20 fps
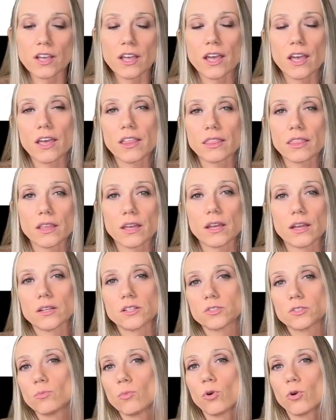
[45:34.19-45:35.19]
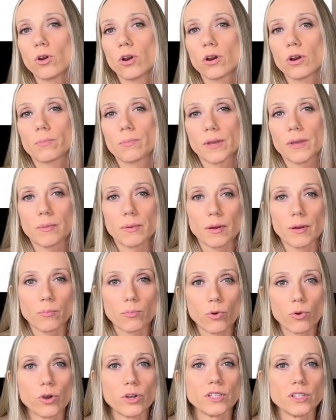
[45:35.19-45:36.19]
and then smaller paper
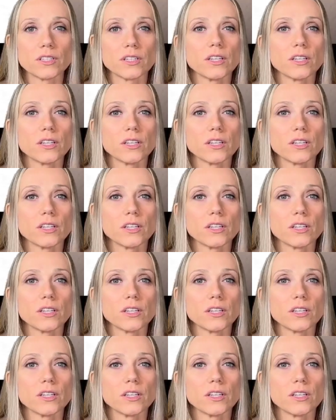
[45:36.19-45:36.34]
points